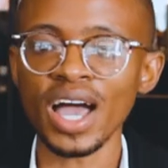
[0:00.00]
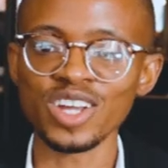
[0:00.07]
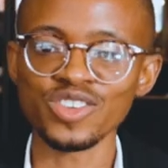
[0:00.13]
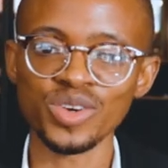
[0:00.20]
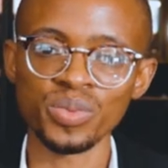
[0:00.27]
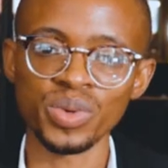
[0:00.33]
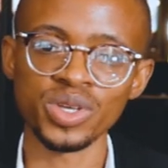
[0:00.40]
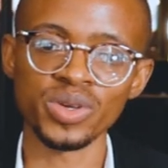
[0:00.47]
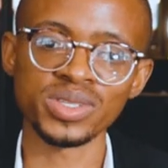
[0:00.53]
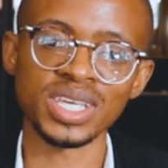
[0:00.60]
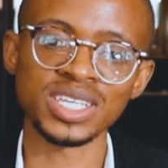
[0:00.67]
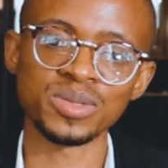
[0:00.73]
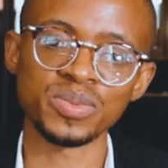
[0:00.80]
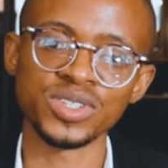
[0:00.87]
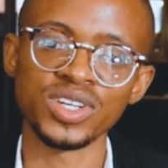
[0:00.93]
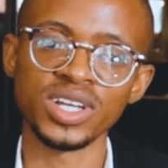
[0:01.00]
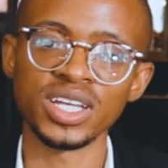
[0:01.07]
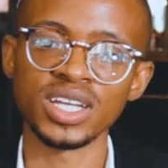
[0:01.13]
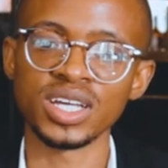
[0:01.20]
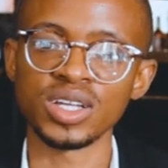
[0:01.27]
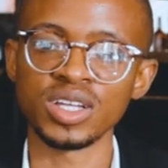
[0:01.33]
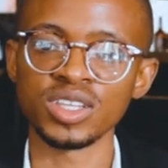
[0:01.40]
entrepreneurs,
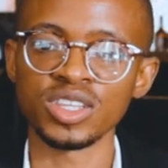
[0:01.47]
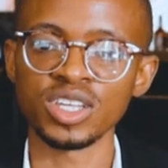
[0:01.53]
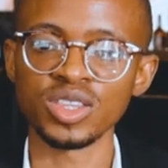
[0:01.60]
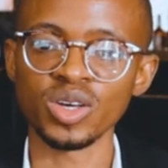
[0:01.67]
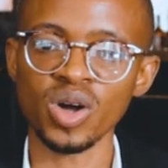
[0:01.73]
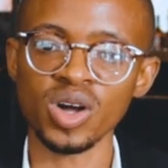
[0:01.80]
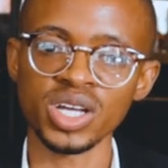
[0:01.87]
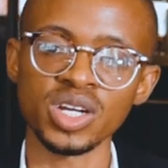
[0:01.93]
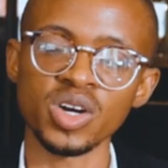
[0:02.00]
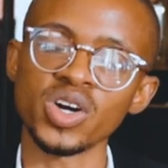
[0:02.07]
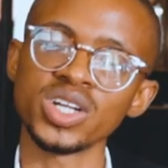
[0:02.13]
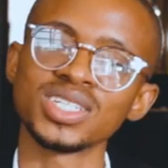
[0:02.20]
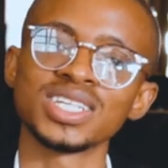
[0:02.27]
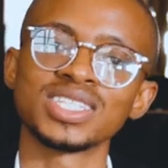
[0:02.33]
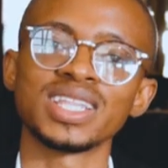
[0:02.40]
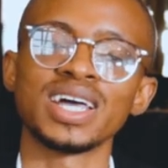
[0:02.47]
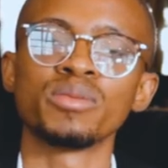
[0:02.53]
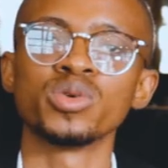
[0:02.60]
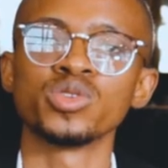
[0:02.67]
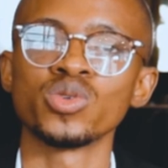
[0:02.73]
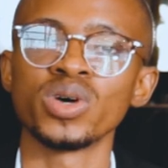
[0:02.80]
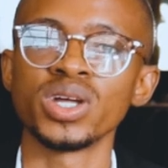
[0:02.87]
especially in, the, in a context
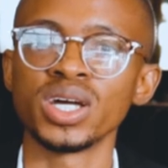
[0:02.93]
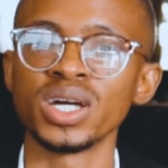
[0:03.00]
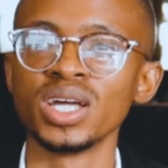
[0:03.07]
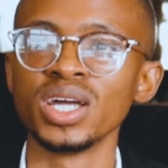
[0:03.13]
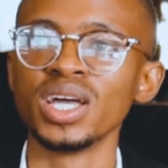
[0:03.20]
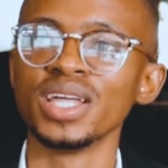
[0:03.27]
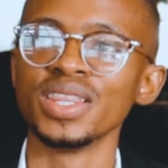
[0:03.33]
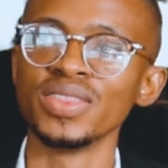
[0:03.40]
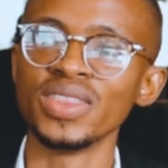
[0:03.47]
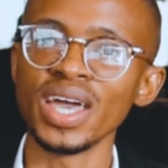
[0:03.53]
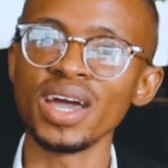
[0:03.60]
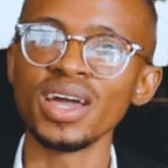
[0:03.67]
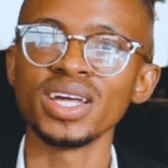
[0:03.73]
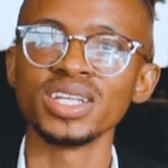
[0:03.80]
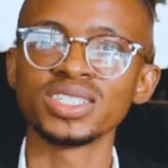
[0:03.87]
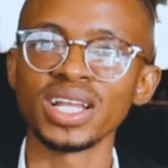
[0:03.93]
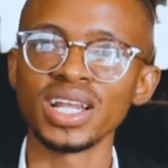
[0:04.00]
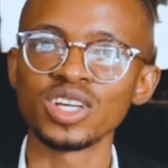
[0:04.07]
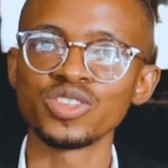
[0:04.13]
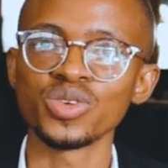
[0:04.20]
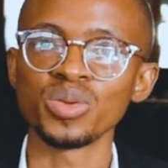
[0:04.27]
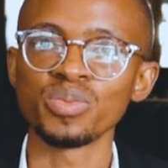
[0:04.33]
like Botswana, their
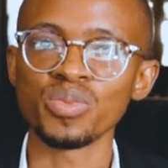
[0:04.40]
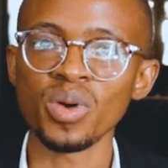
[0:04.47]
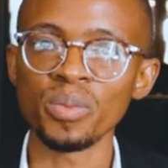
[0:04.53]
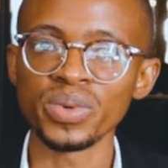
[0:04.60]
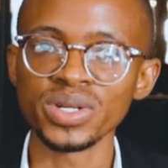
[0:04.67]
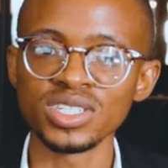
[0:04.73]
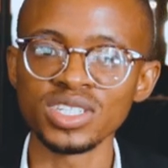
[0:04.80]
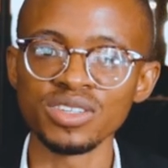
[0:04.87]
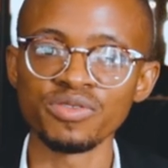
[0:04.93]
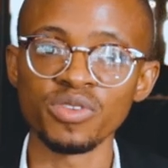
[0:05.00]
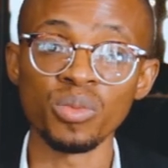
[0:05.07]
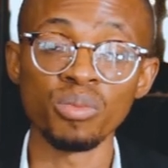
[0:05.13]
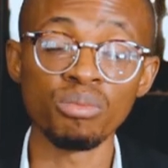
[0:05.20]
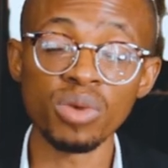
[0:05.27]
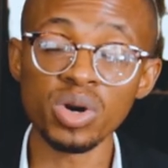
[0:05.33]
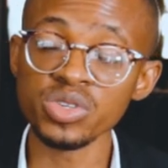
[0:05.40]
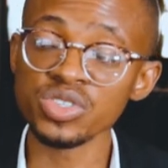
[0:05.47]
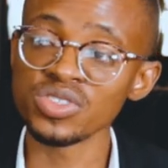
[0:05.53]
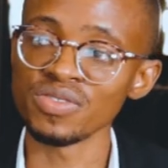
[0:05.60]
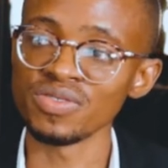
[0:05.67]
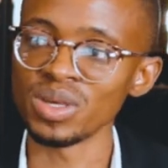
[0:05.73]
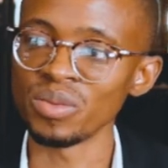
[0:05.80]
intellectual property for
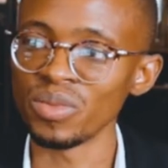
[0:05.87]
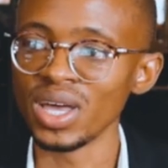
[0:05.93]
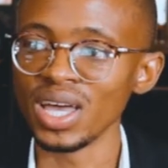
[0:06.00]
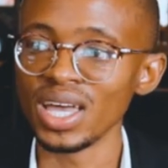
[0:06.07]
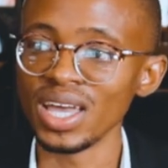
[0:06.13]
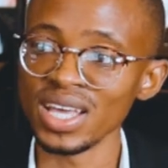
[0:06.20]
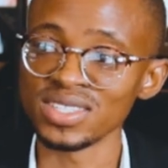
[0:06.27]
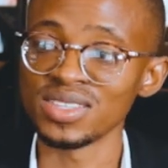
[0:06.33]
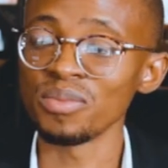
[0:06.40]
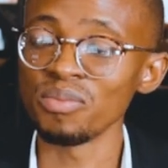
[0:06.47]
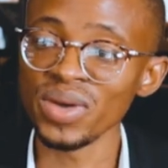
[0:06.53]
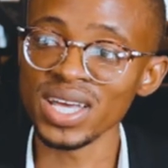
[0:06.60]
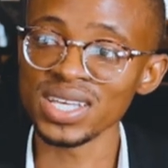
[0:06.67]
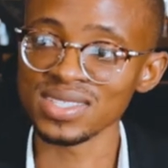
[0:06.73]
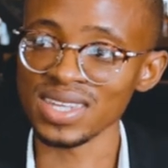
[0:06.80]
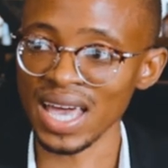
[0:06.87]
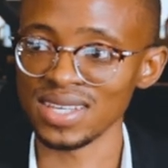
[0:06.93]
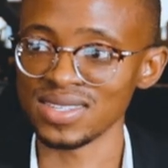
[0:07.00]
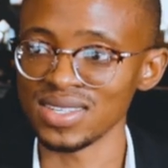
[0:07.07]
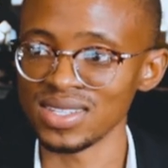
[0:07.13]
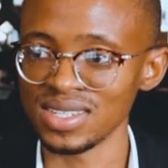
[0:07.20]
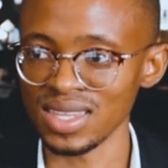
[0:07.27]
most of them is the biggest
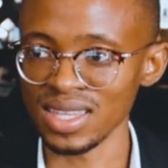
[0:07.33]
asset